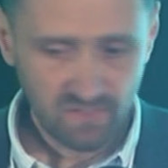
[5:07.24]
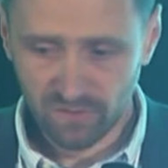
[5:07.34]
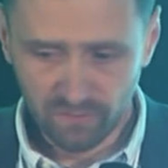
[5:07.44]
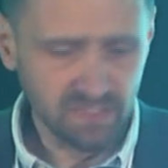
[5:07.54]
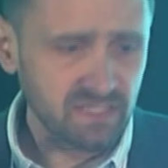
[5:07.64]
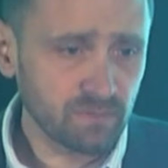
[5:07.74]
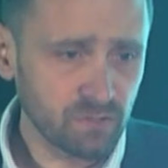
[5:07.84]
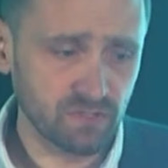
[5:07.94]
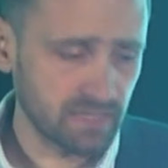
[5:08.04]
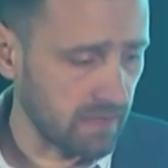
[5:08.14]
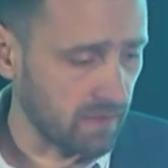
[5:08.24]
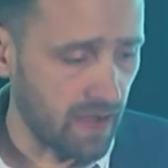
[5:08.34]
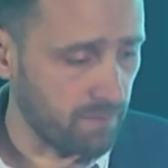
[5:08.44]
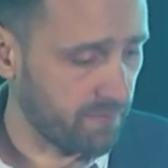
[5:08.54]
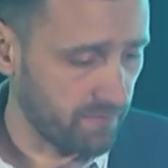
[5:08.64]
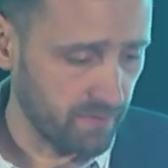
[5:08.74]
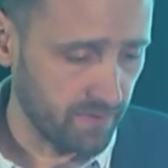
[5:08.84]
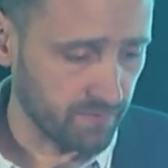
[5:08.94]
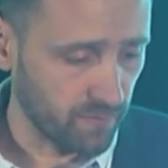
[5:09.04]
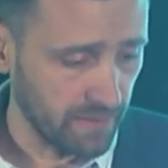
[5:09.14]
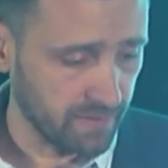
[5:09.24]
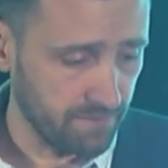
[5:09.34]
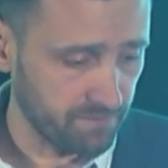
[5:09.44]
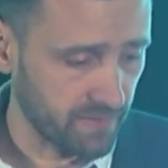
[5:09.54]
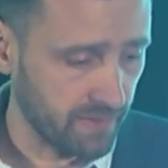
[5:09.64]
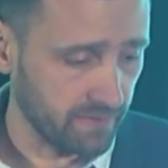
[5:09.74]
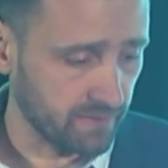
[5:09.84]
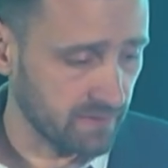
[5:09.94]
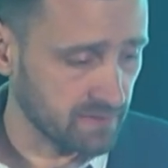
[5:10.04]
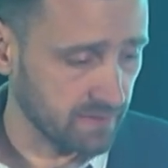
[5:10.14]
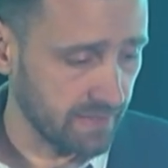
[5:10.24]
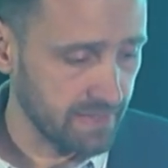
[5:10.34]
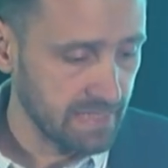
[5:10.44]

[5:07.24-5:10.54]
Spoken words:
So the system should scale up quickly and easily.